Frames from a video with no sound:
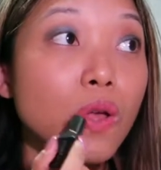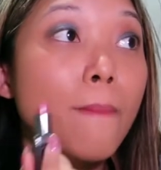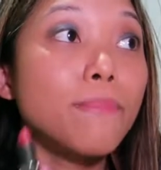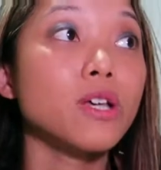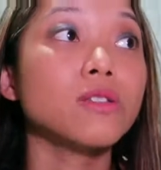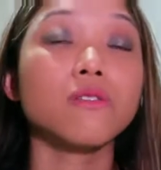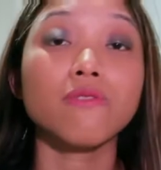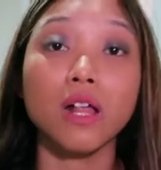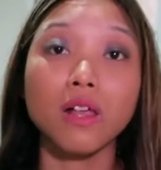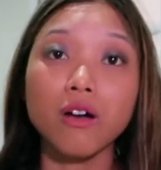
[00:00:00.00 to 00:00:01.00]
burst of
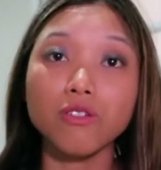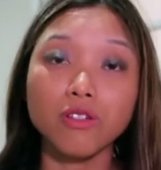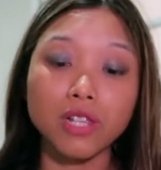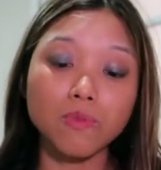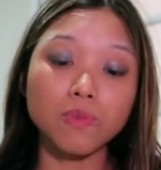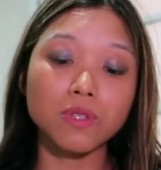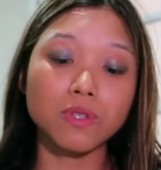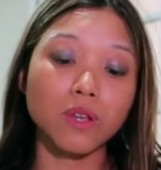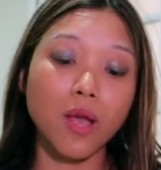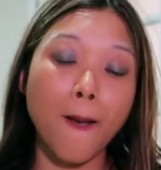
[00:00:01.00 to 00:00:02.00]
color on your lips.
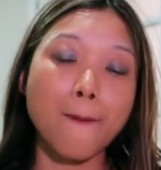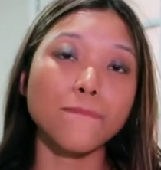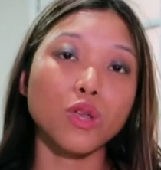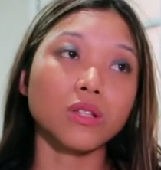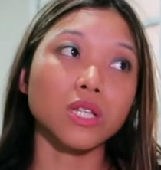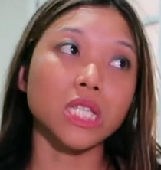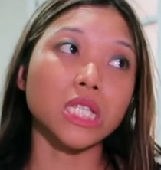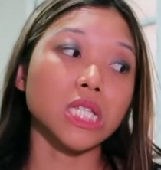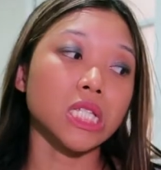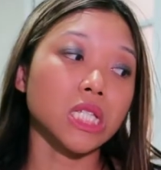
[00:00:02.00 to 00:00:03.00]
But as you can
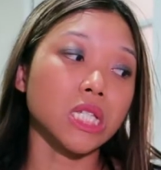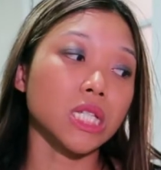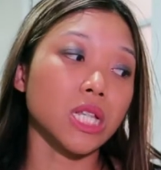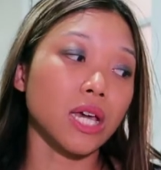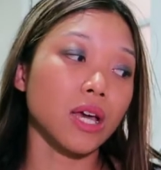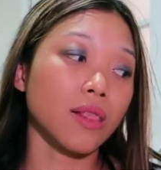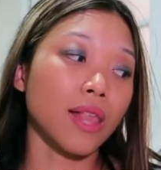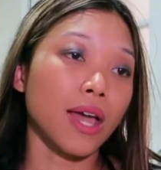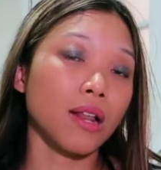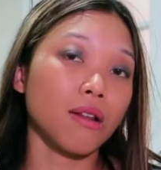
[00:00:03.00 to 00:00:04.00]
see, this is just like a
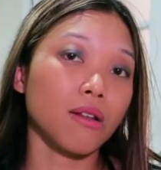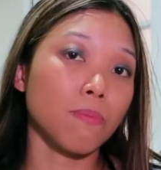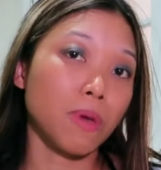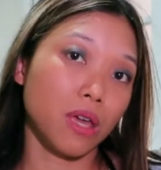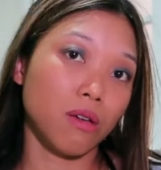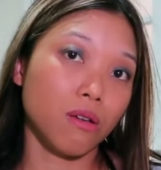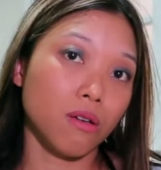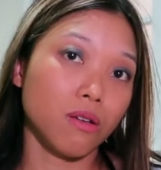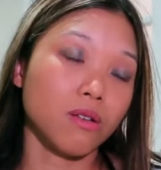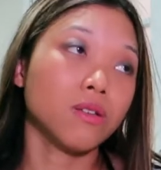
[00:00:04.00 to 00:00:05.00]
light pink.
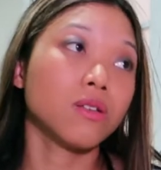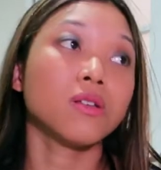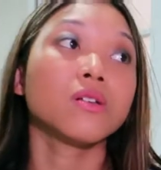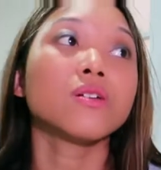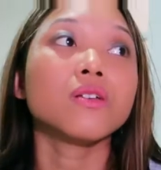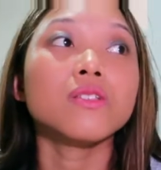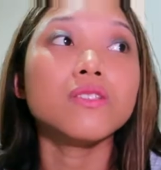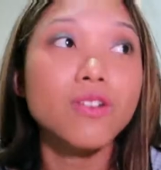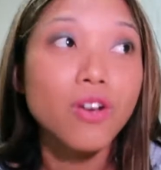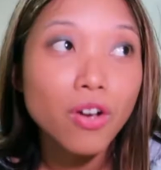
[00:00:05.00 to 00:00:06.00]

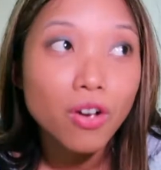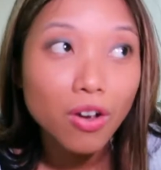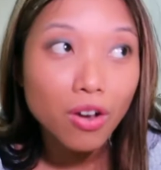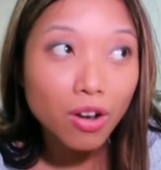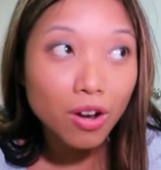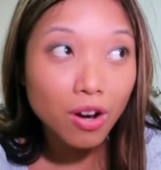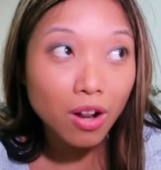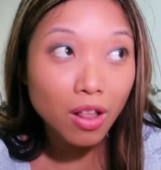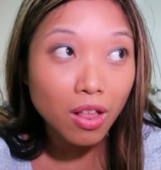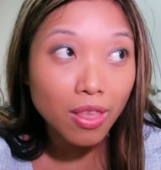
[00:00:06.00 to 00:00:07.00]
So
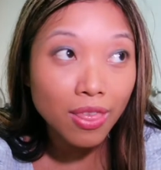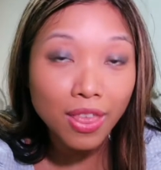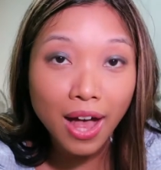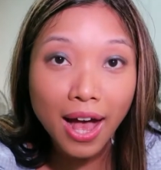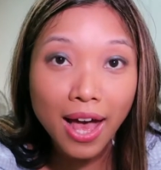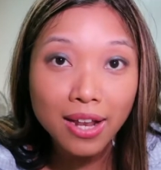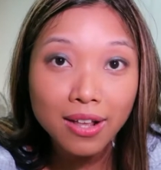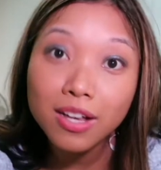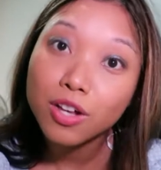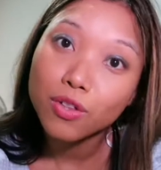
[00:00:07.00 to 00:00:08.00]
that
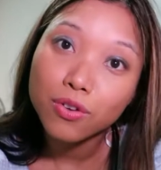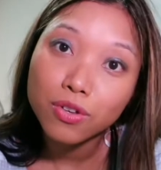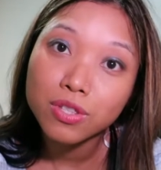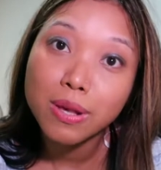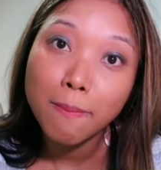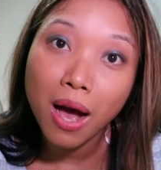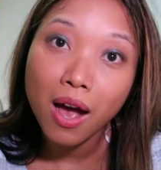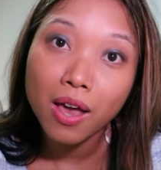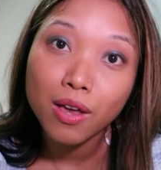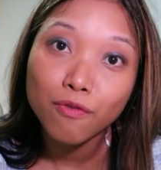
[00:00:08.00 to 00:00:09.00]
concludes
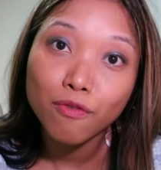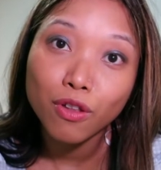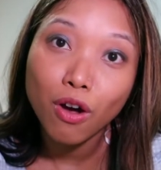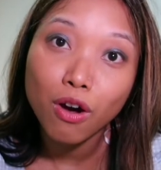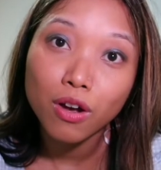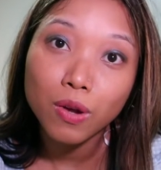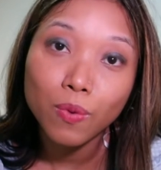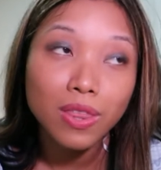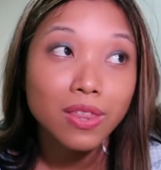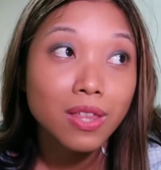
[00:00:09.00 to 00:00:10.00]
my vlog
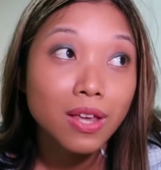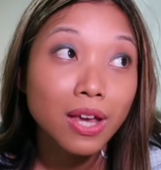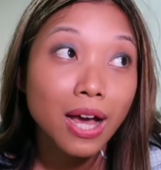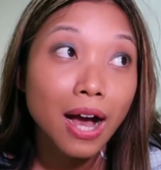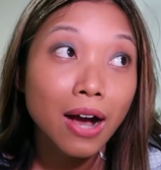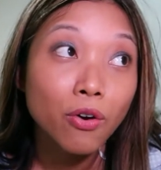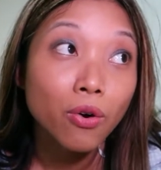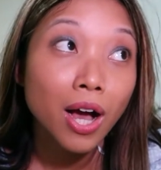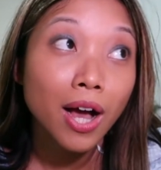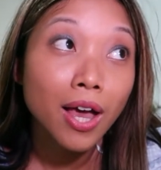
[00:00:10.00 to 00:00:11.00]
with
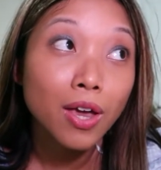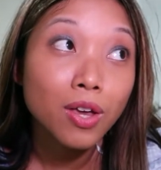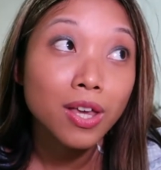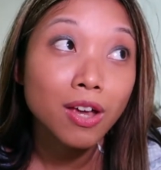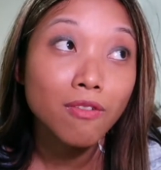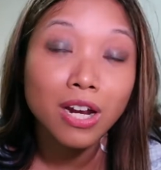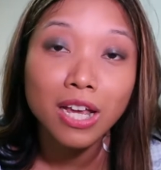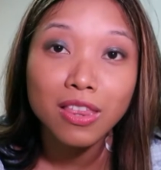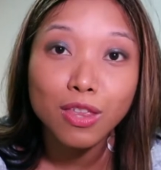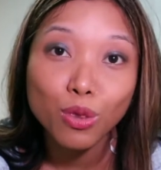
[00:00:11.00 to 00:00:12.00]
how I get
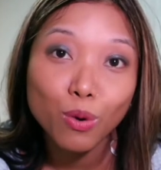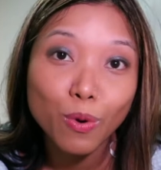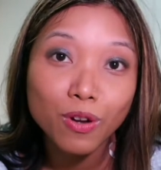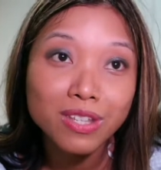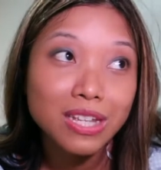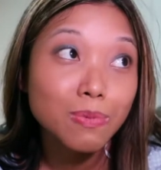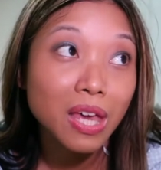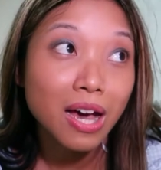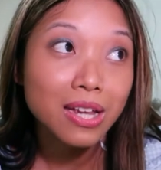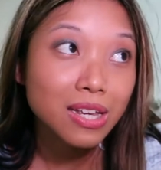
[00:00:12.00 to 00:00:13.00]
ready and the thought process
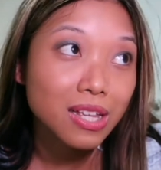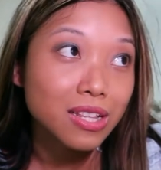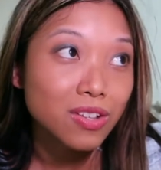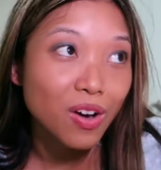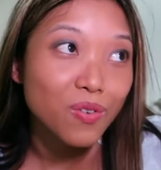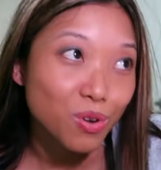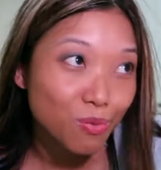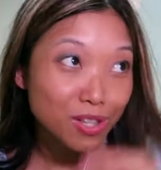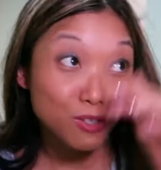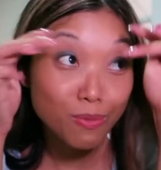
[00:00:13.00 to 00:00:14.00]
behind it. So I would
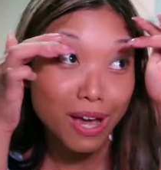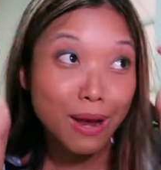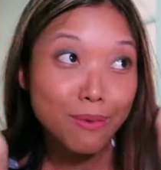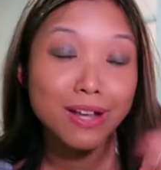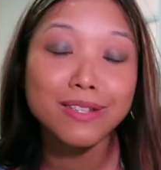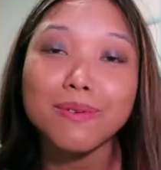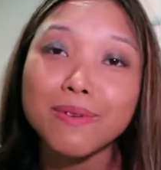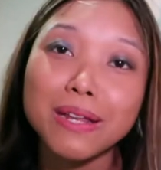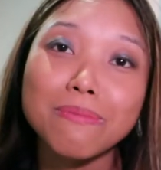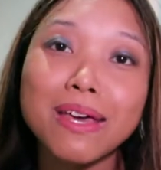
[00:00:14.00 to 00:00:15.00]
normally do my eyebrows, so we're
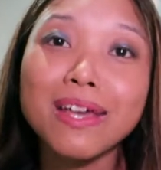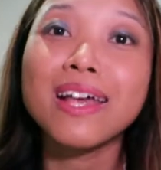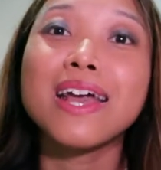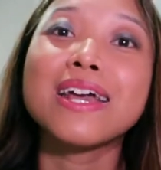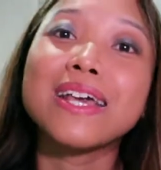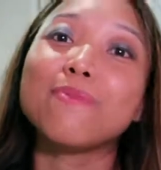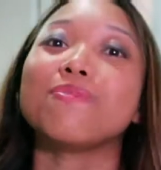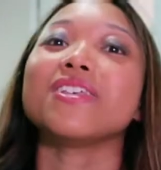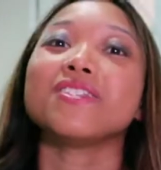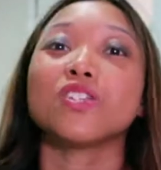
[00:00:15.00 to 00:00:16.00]
gonna keep
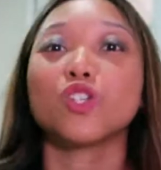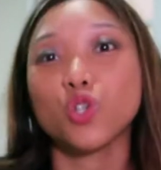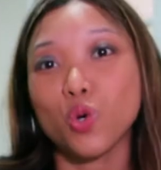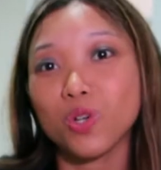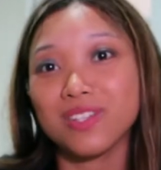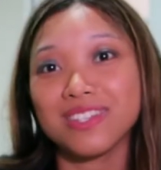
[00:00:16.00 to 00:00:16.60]
this short.